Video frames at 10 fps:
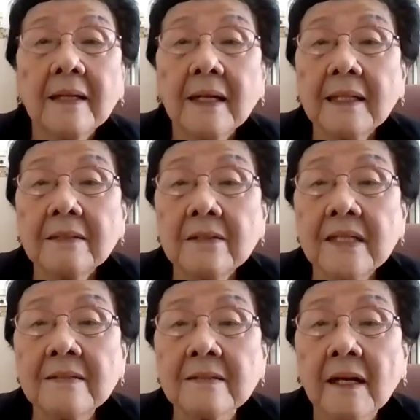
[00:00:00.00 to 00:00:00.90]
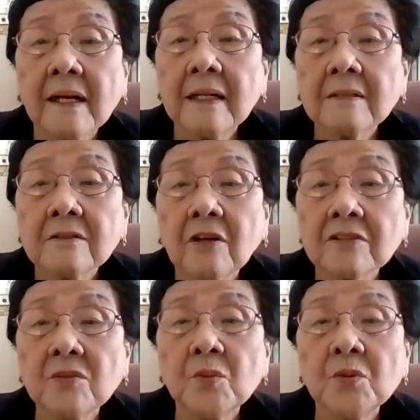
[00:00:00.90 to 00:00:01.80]
And these are
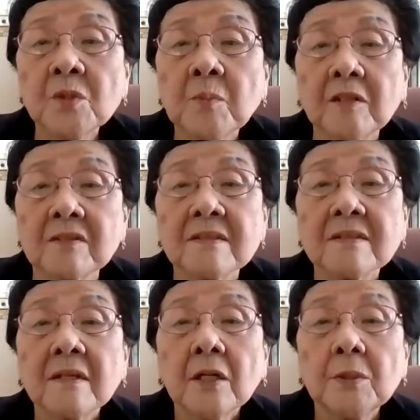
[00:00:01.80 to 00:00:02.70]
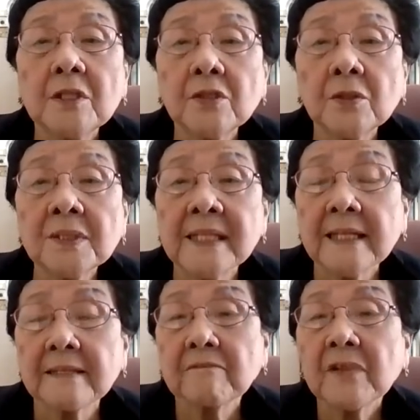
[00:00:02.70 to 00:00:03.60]
cotton wool spots, which shows
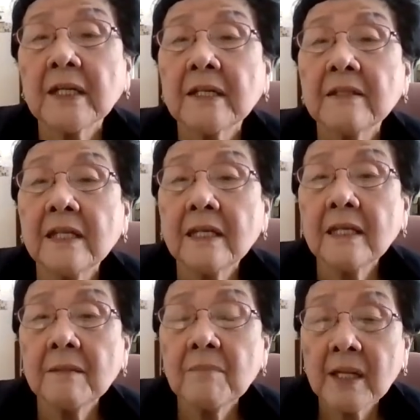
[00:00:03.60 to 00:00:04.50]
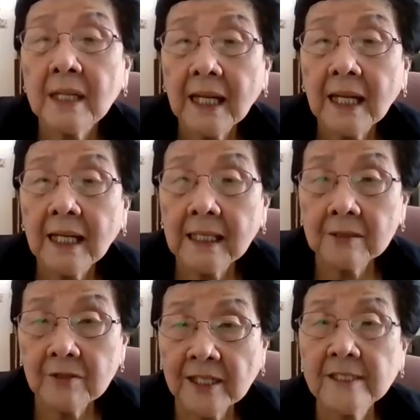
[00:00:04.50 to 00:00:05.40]
that the
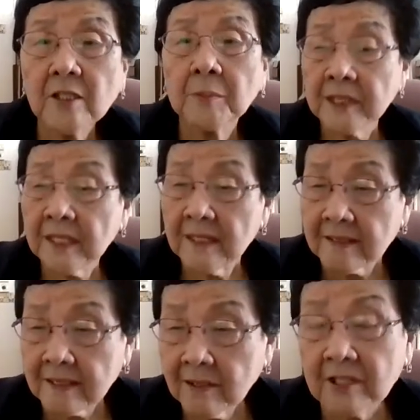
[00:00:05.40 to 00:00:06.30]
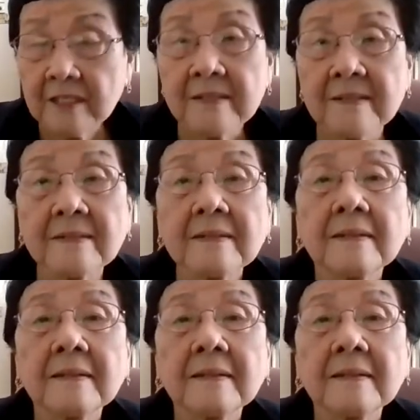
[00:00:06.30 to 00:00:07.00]
retinopathy is serious.